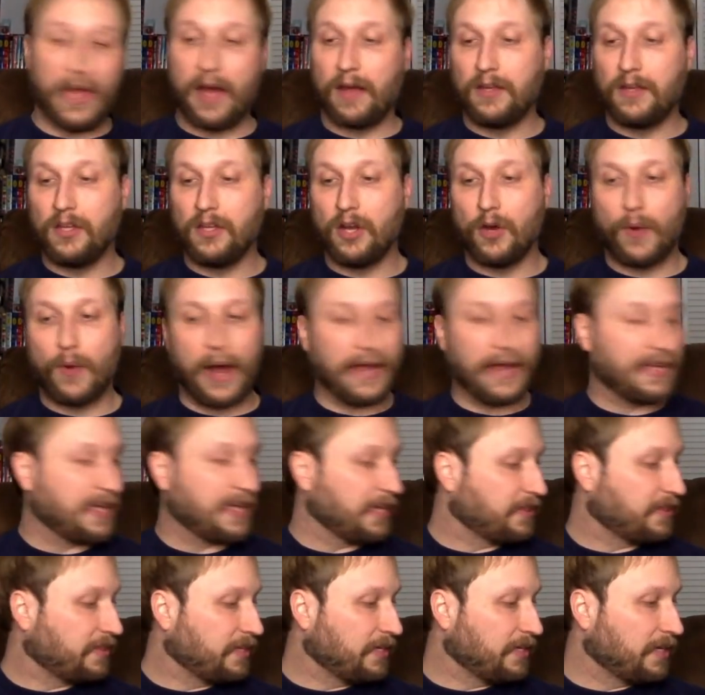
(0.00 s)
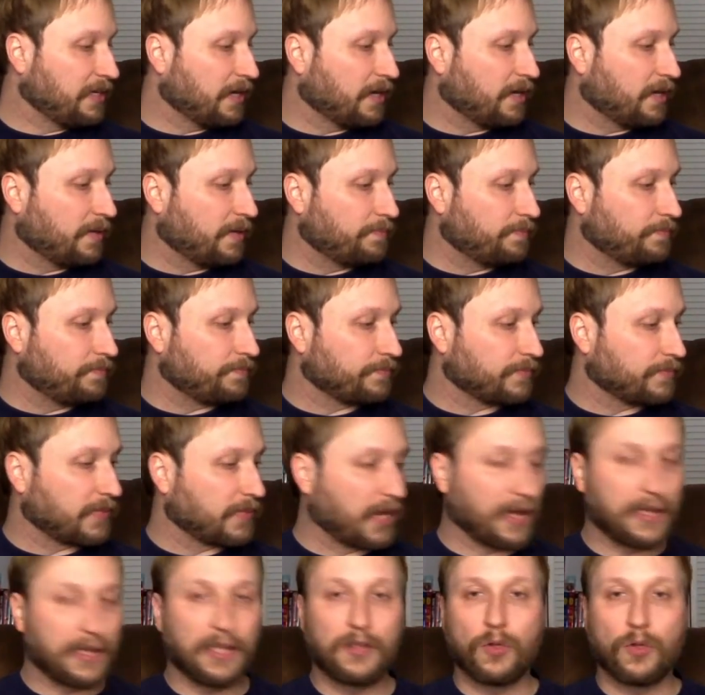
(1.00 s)
you know, I get the um,
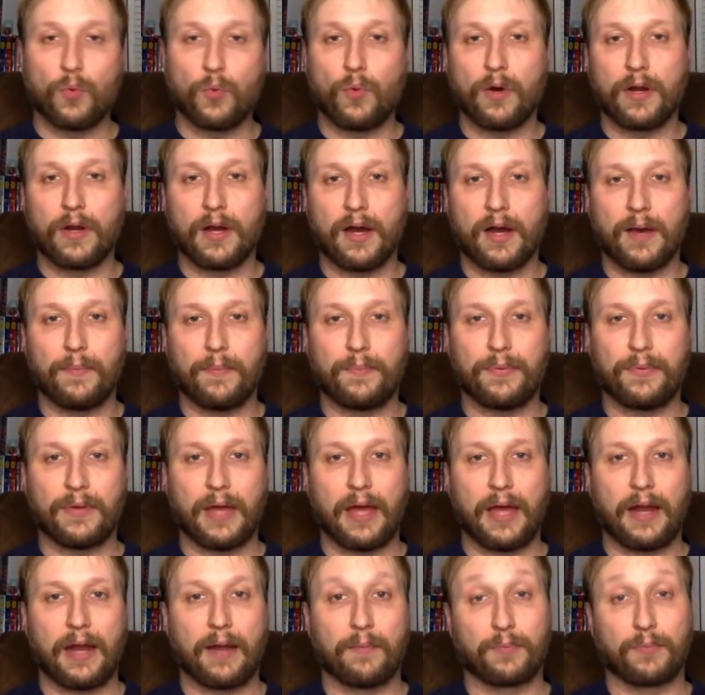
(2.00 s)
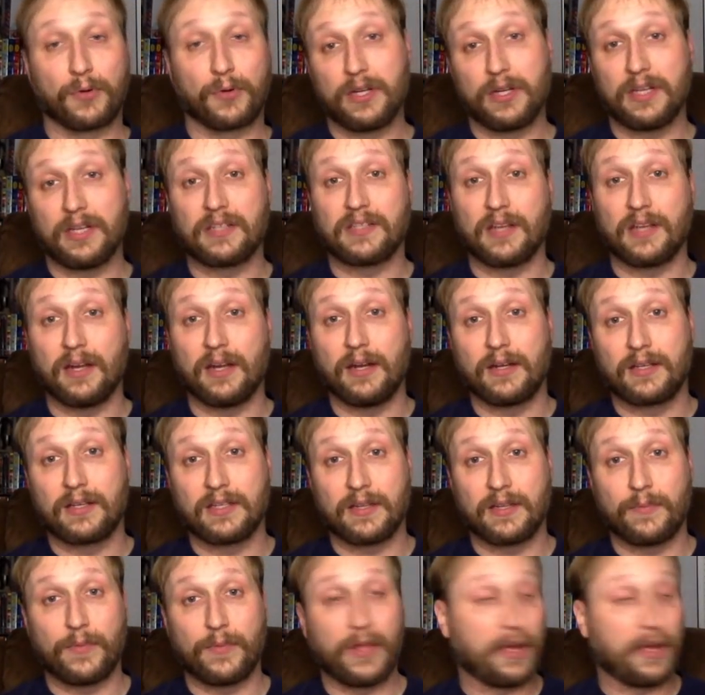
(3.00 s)
I get the one up, and I'm pretty excited because
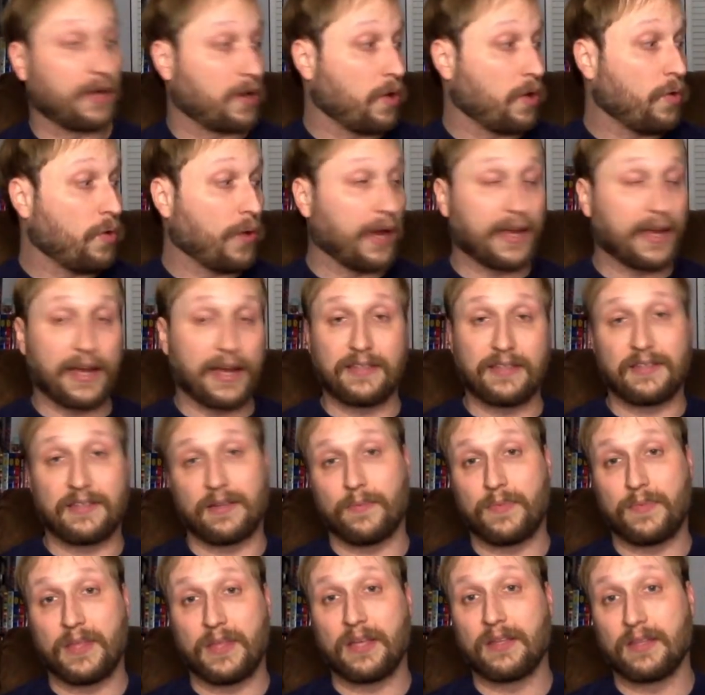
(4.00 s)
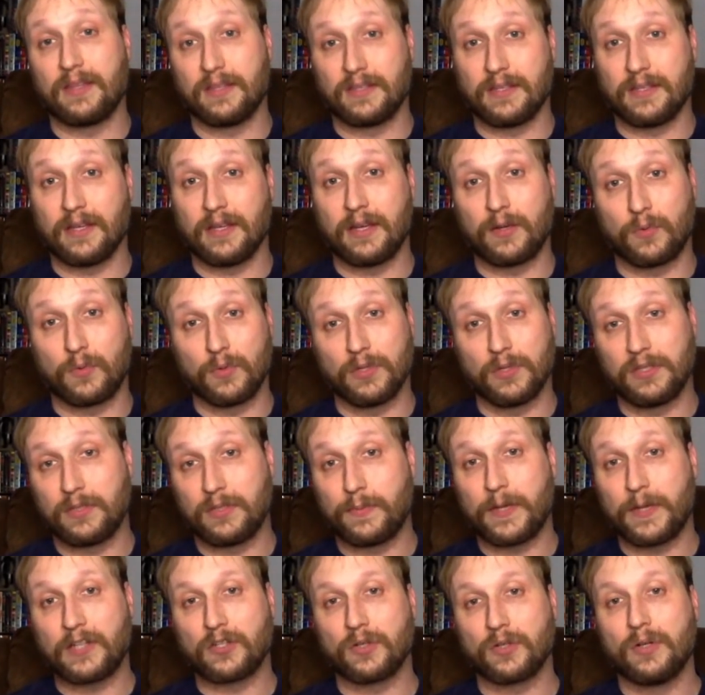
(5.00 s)
I'm like, oh, I got something that's like really
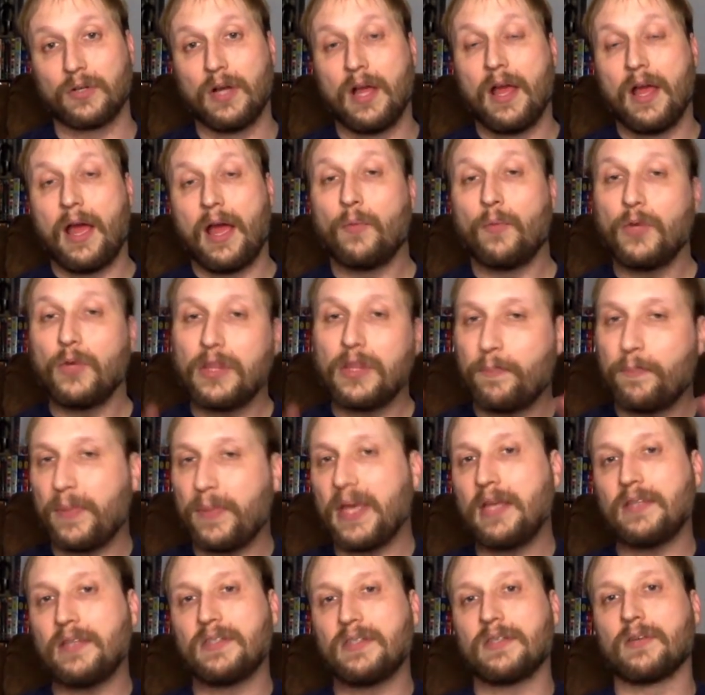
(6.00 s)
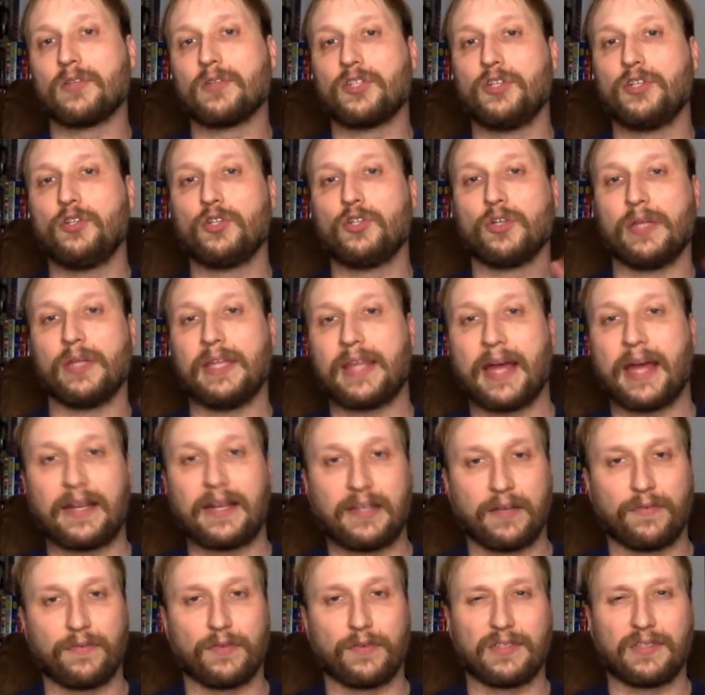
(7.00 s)
special. And with the pins, there's usually that
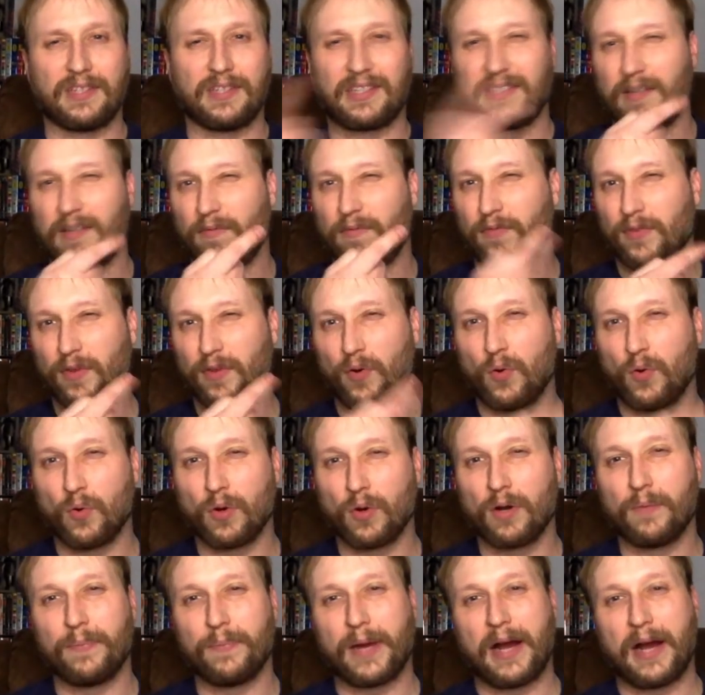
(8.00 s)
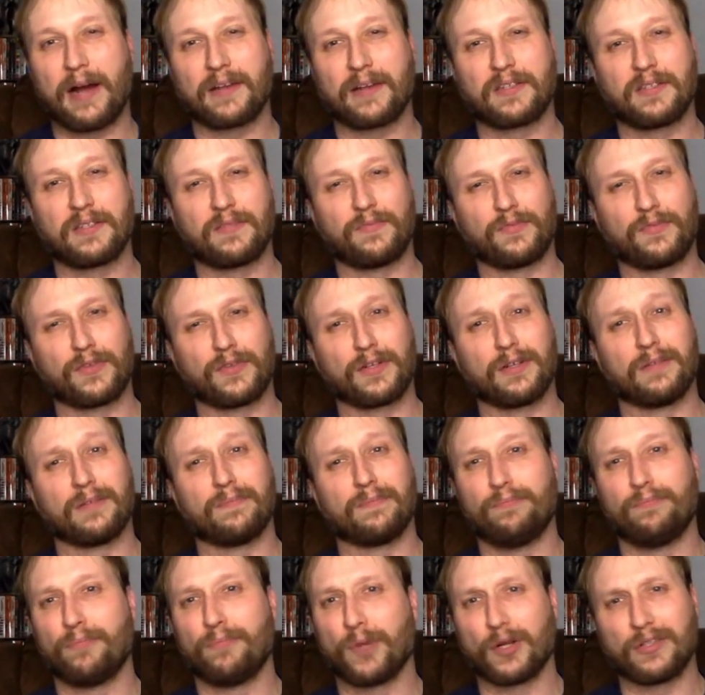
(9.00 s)
difference, except for the horror box for
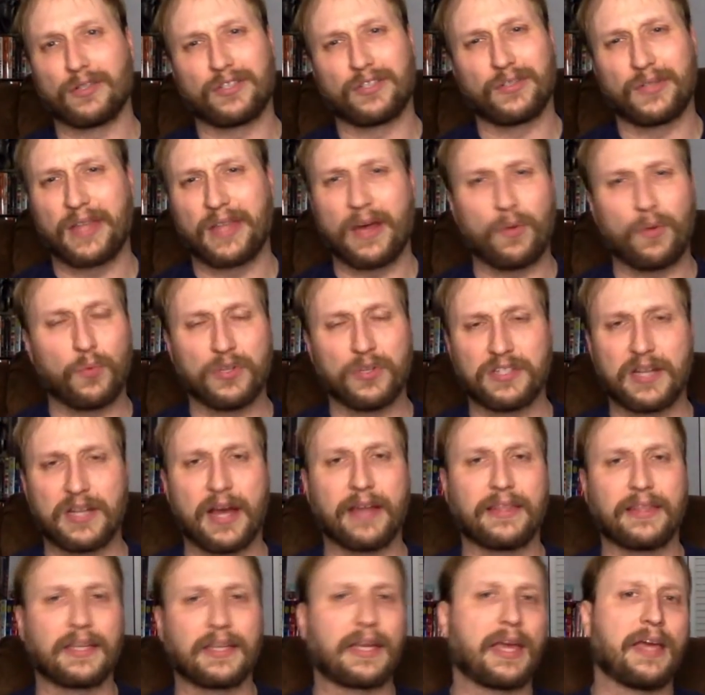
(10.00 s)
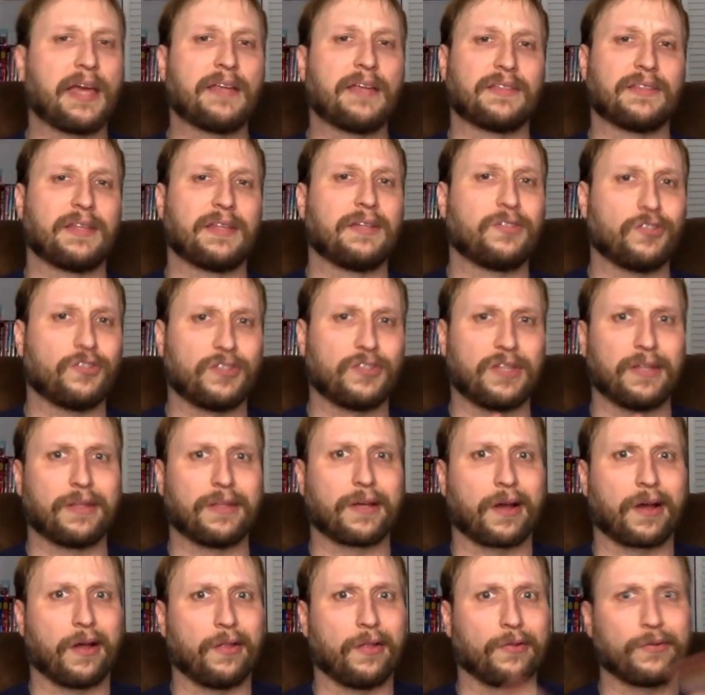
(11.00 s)
March, that was not the case. They just did the
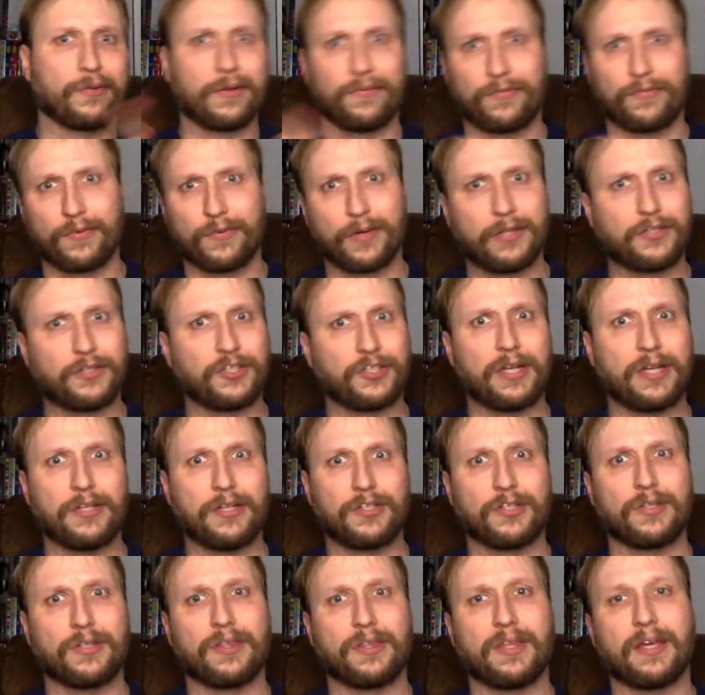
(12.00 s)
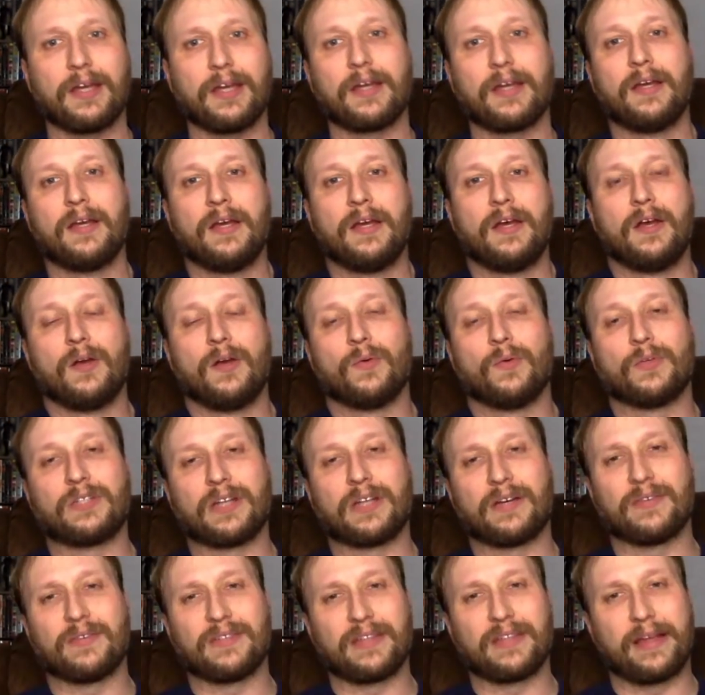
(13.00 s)
color differentiation thing, which
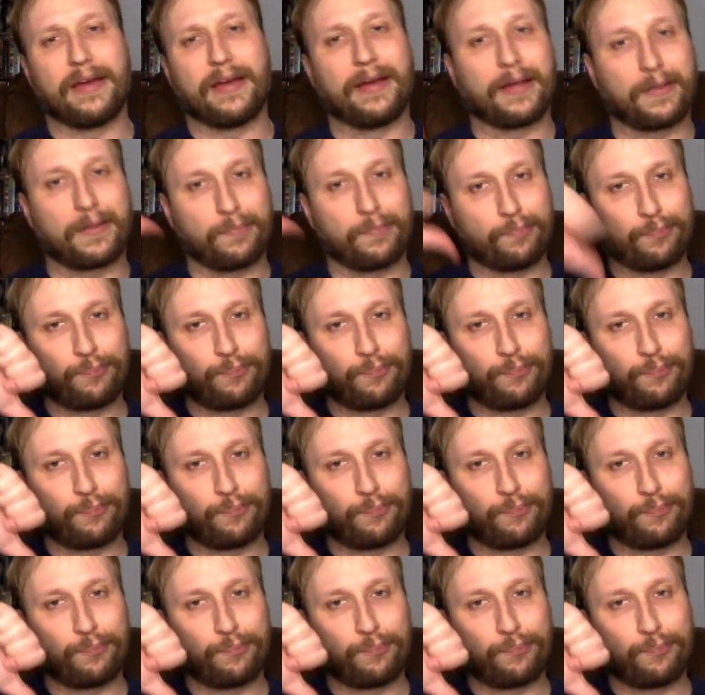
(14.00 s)
I was like,